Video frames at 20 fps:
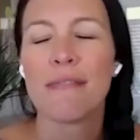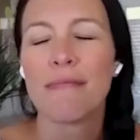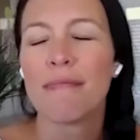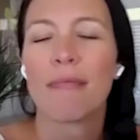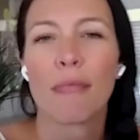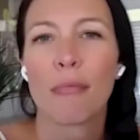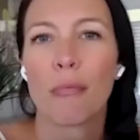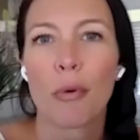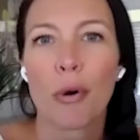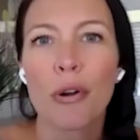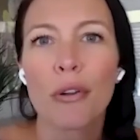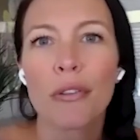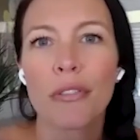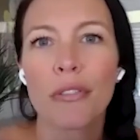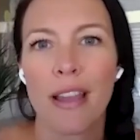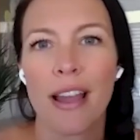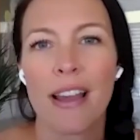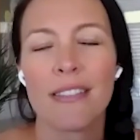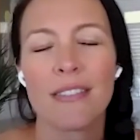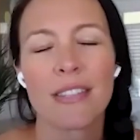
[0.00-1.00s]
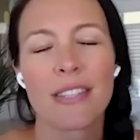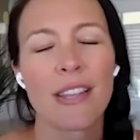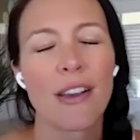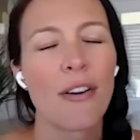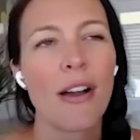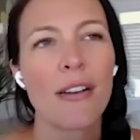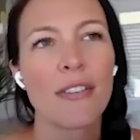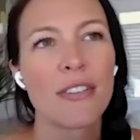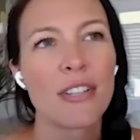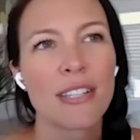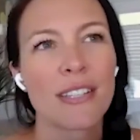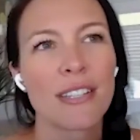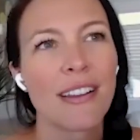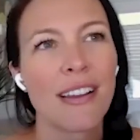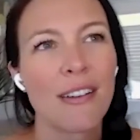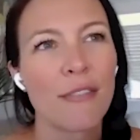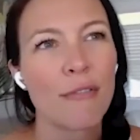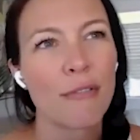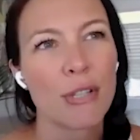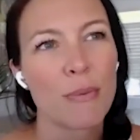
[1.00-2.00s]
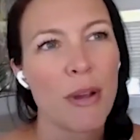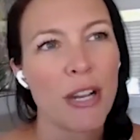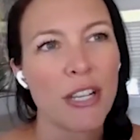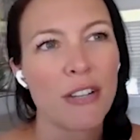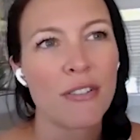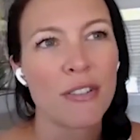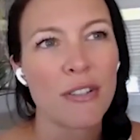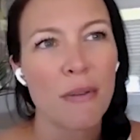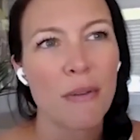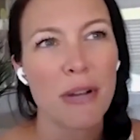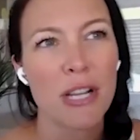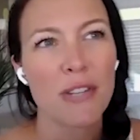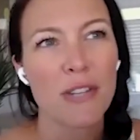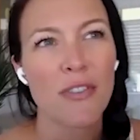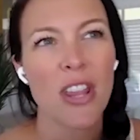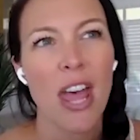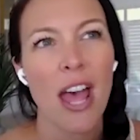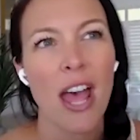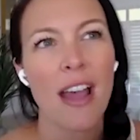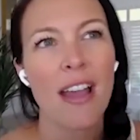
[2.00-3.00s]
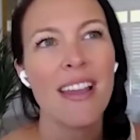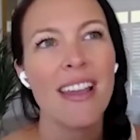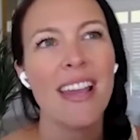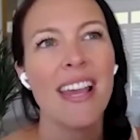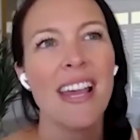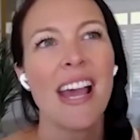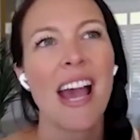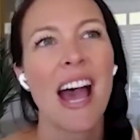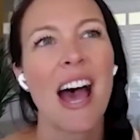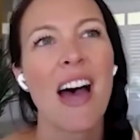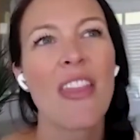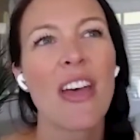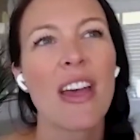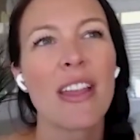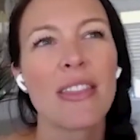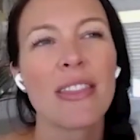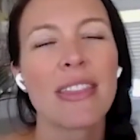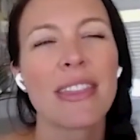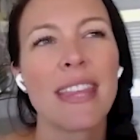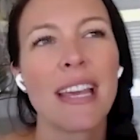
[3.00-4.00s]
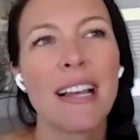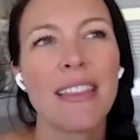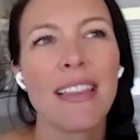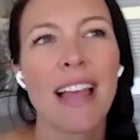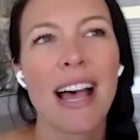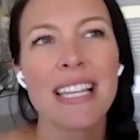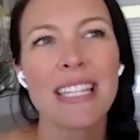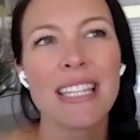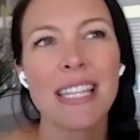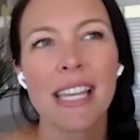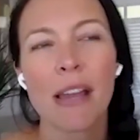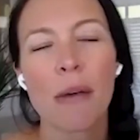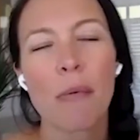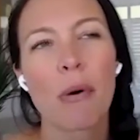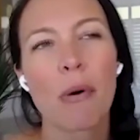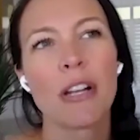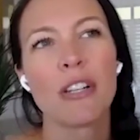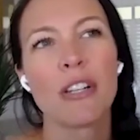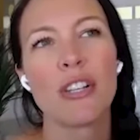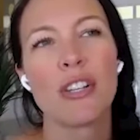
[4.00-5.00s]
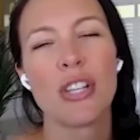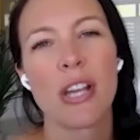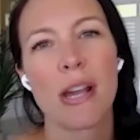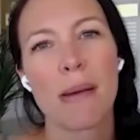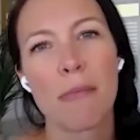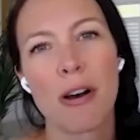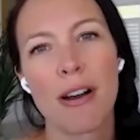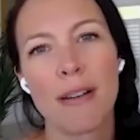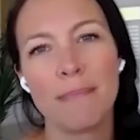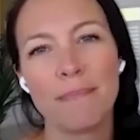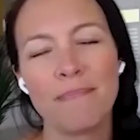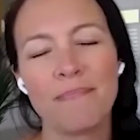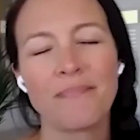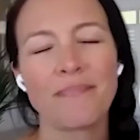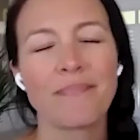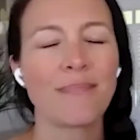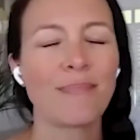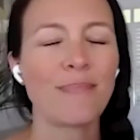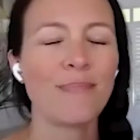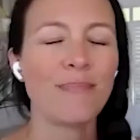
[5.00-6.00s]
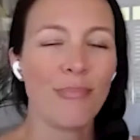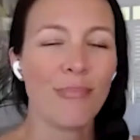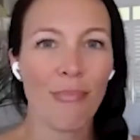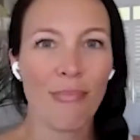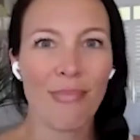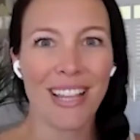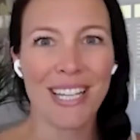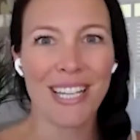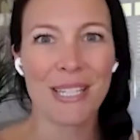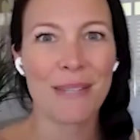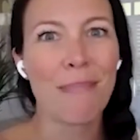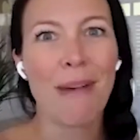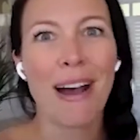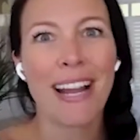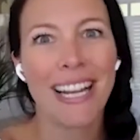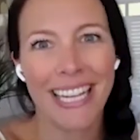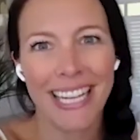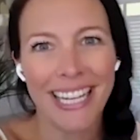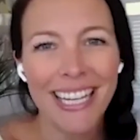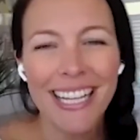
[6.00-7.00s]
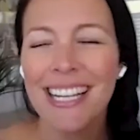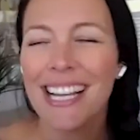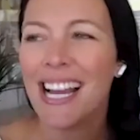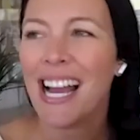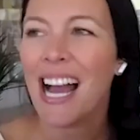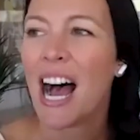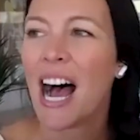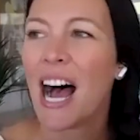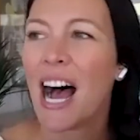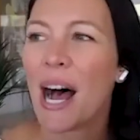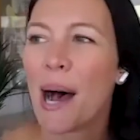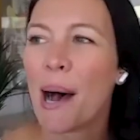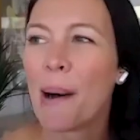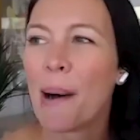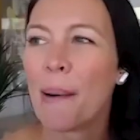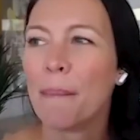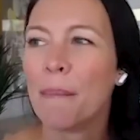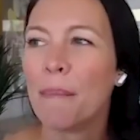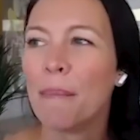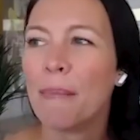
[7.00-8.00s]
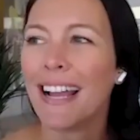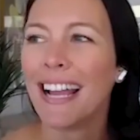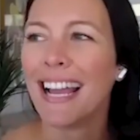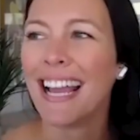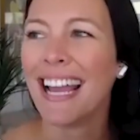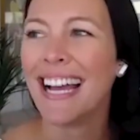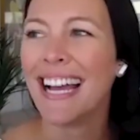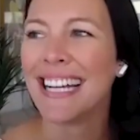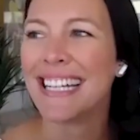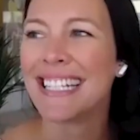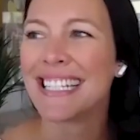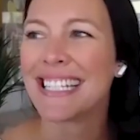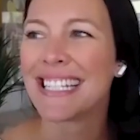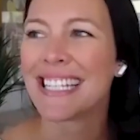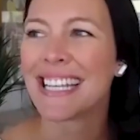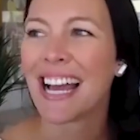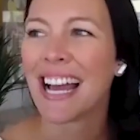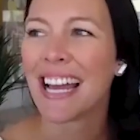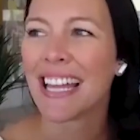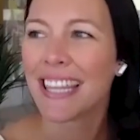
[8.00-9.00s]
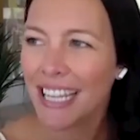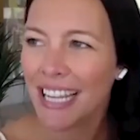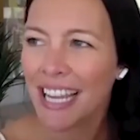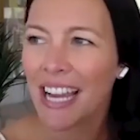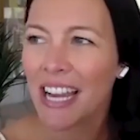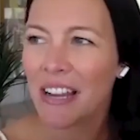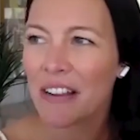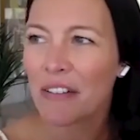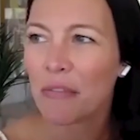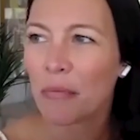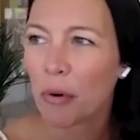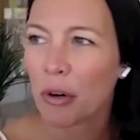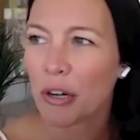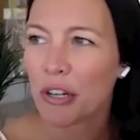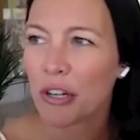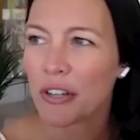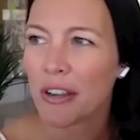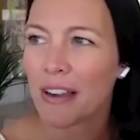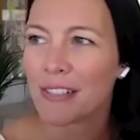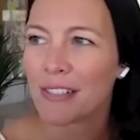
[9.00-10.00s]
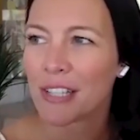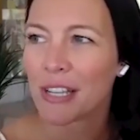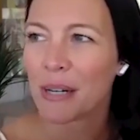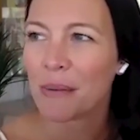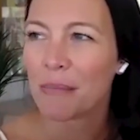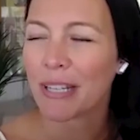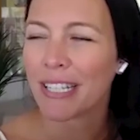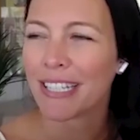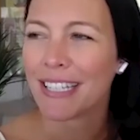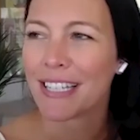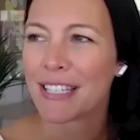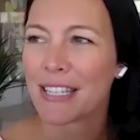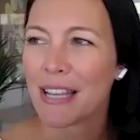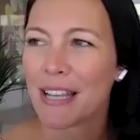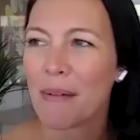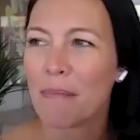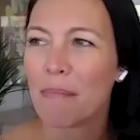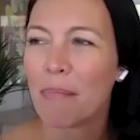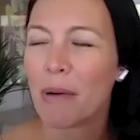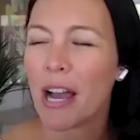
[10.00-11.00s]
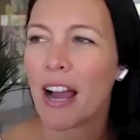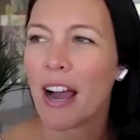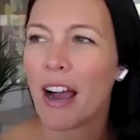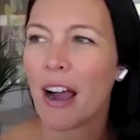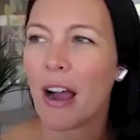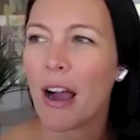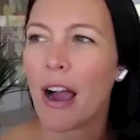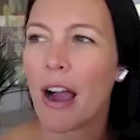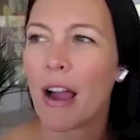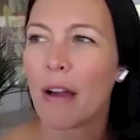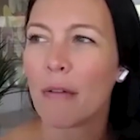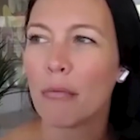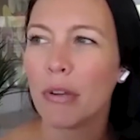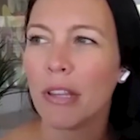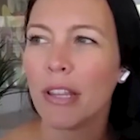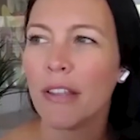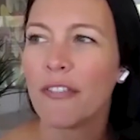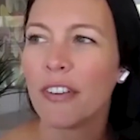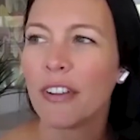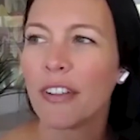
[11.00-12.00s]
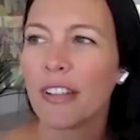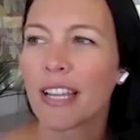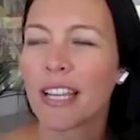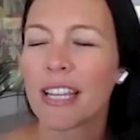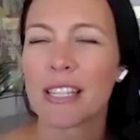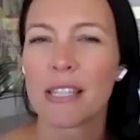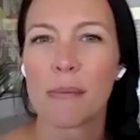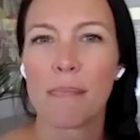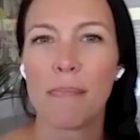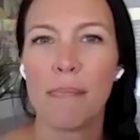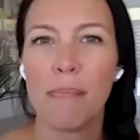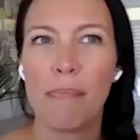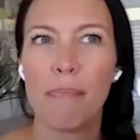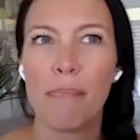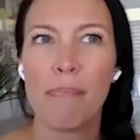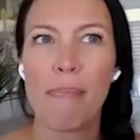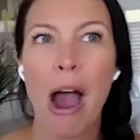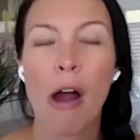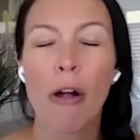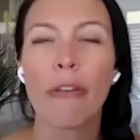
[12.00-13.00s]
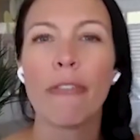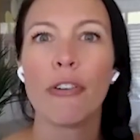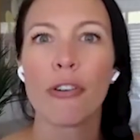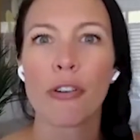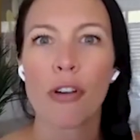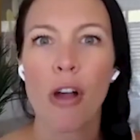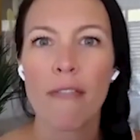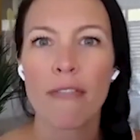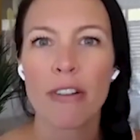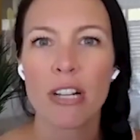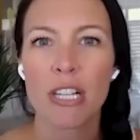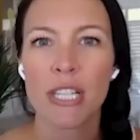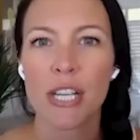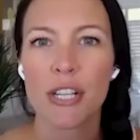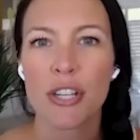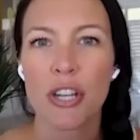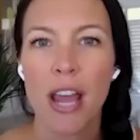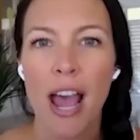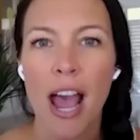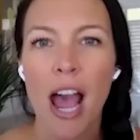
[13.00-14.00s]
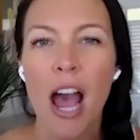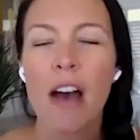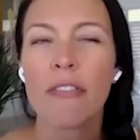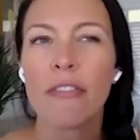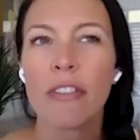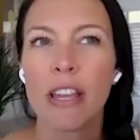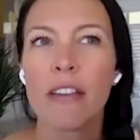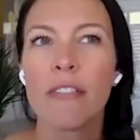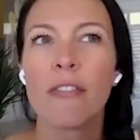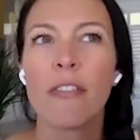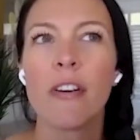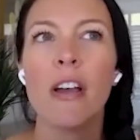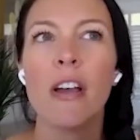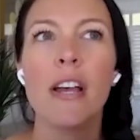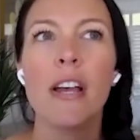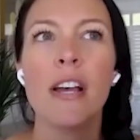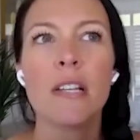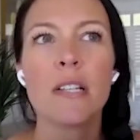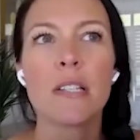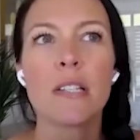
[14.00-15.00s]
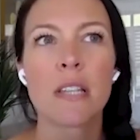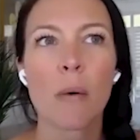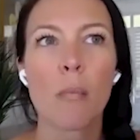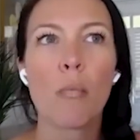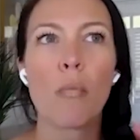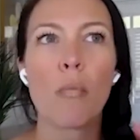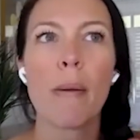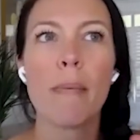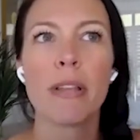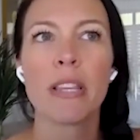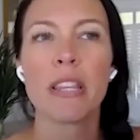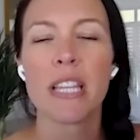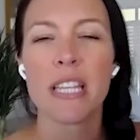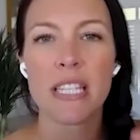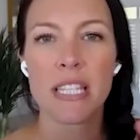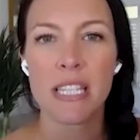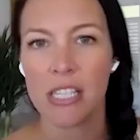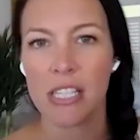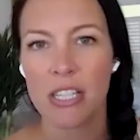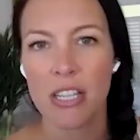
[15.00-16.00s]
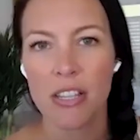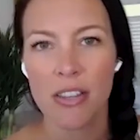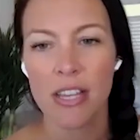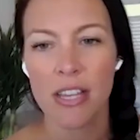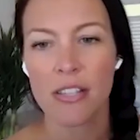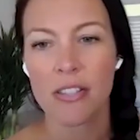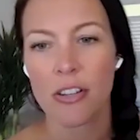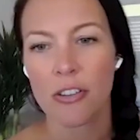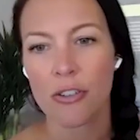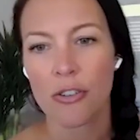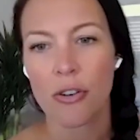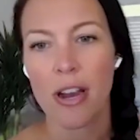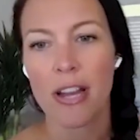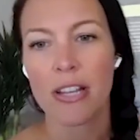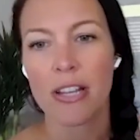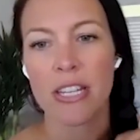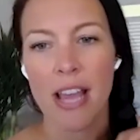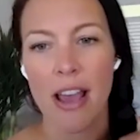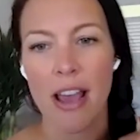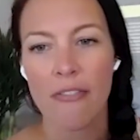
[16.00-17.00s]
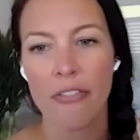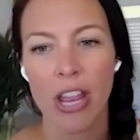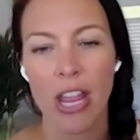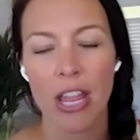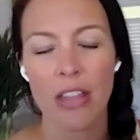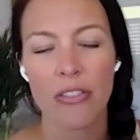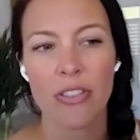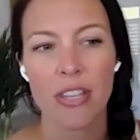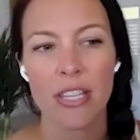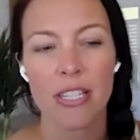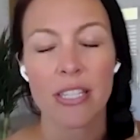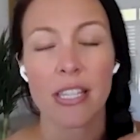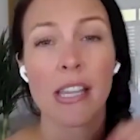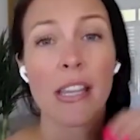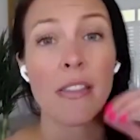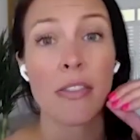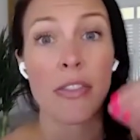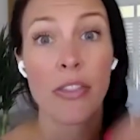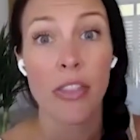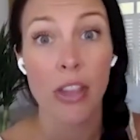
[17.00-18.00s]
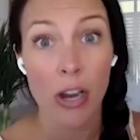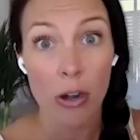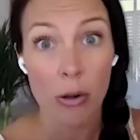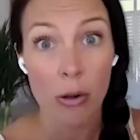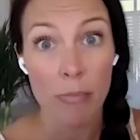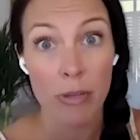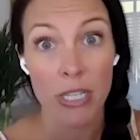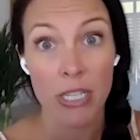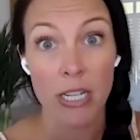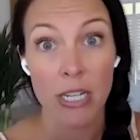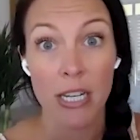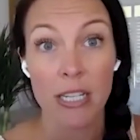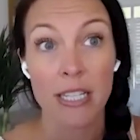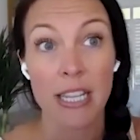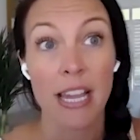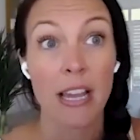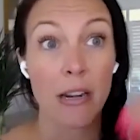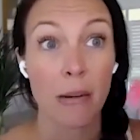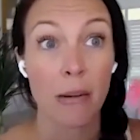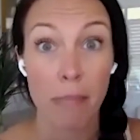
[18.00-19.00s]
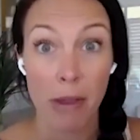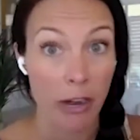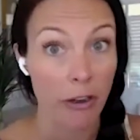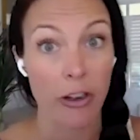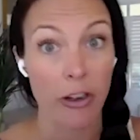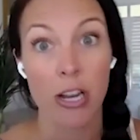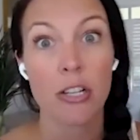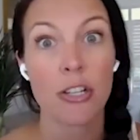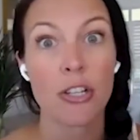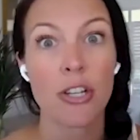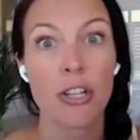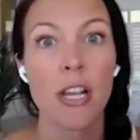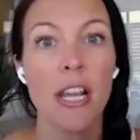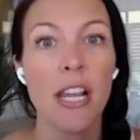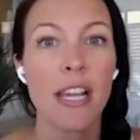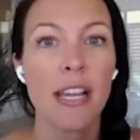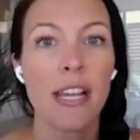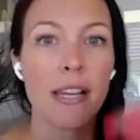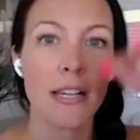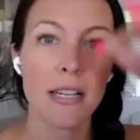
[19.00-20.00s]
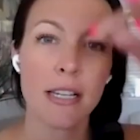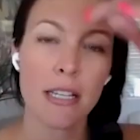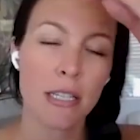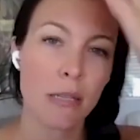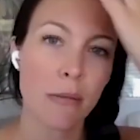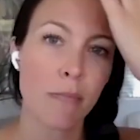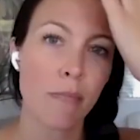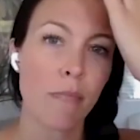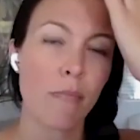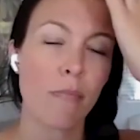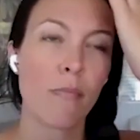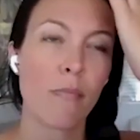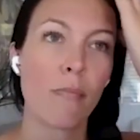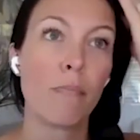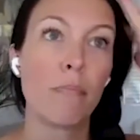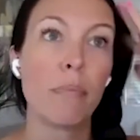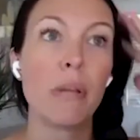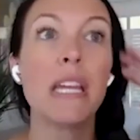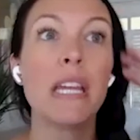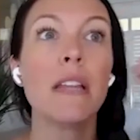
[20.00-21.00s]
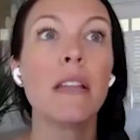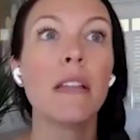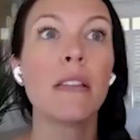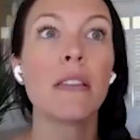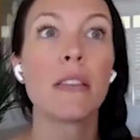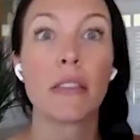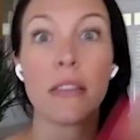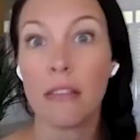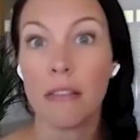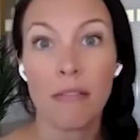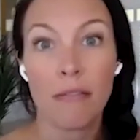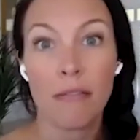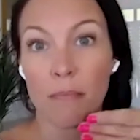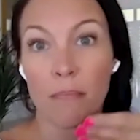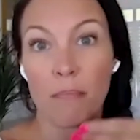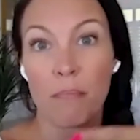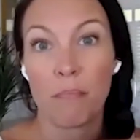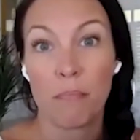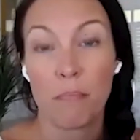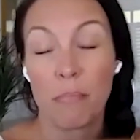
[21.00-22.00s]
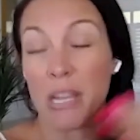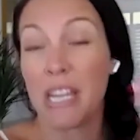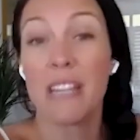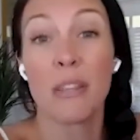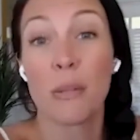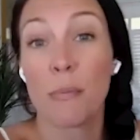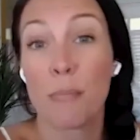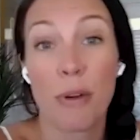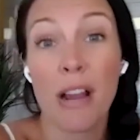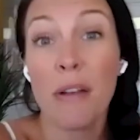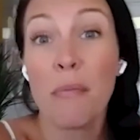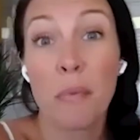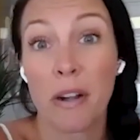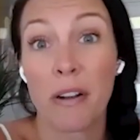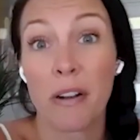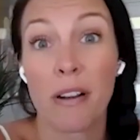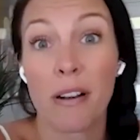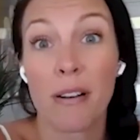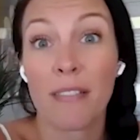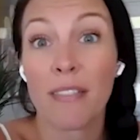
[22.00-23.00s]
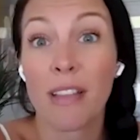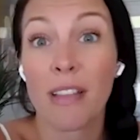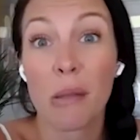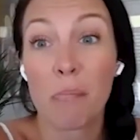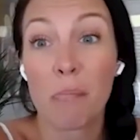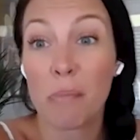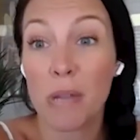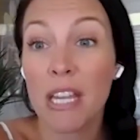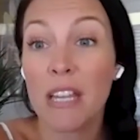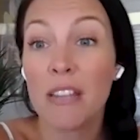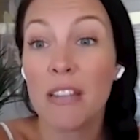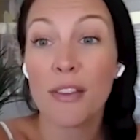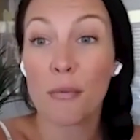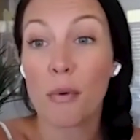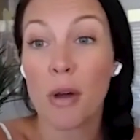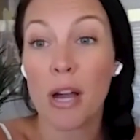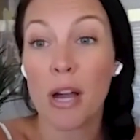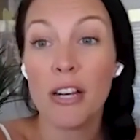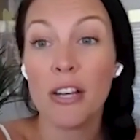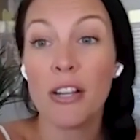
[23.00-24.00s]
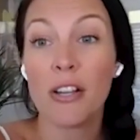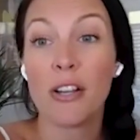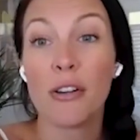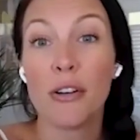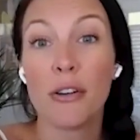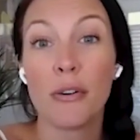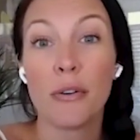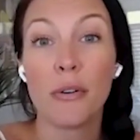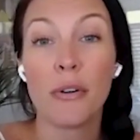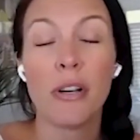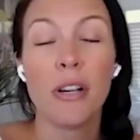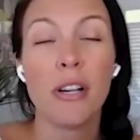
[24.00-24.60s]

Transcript: world dent. So I respect you so much for that. And then the last thing I wanted to jam on is money. And I think I had warned you I was going to bring this up, but I really feel like it's a powerful conversation to have if some women listening to this are trying to navigate this in their business and marriage, is being the breadwinner, like being the one who,